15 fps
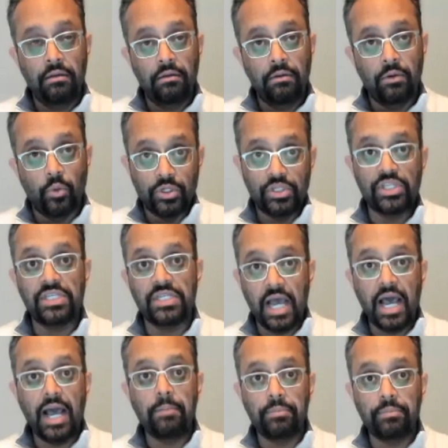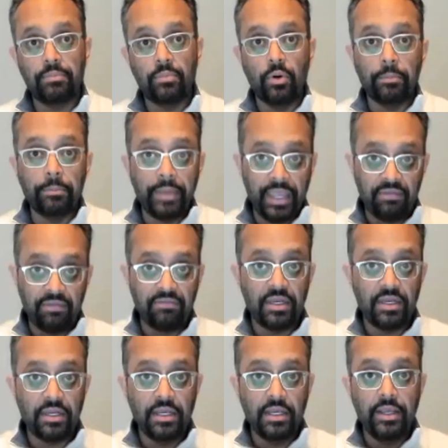or stop or pivot
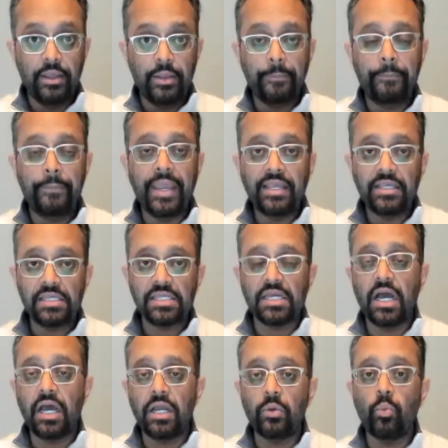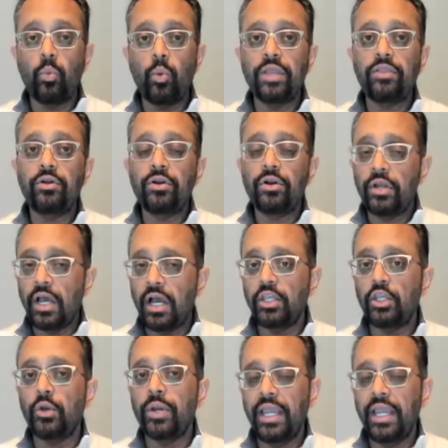based on whether or not you're